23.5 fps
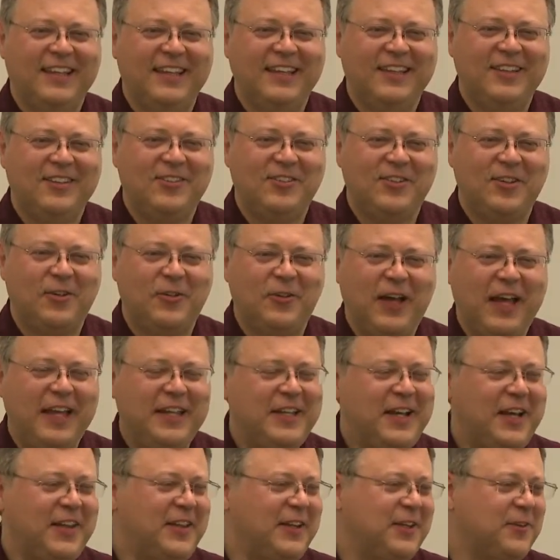So any
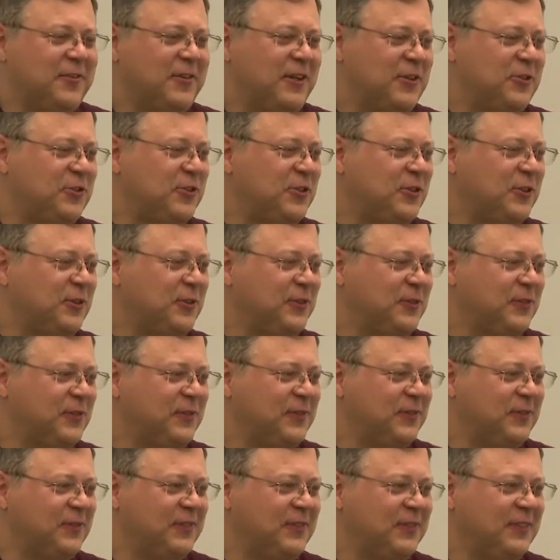other question?
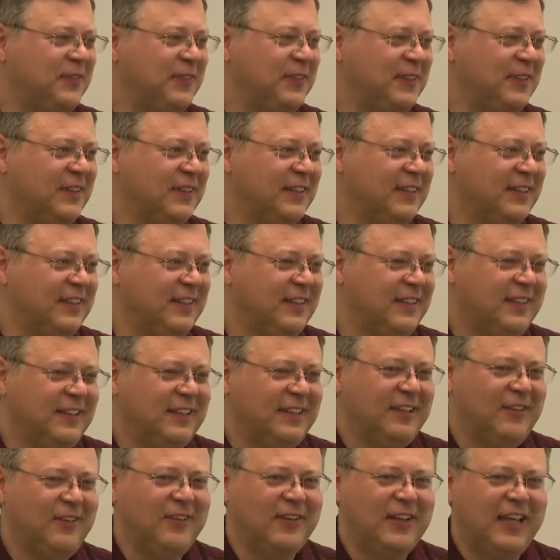
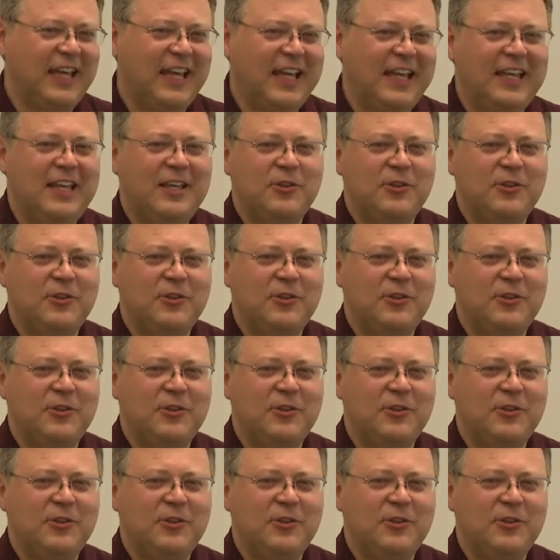Okay,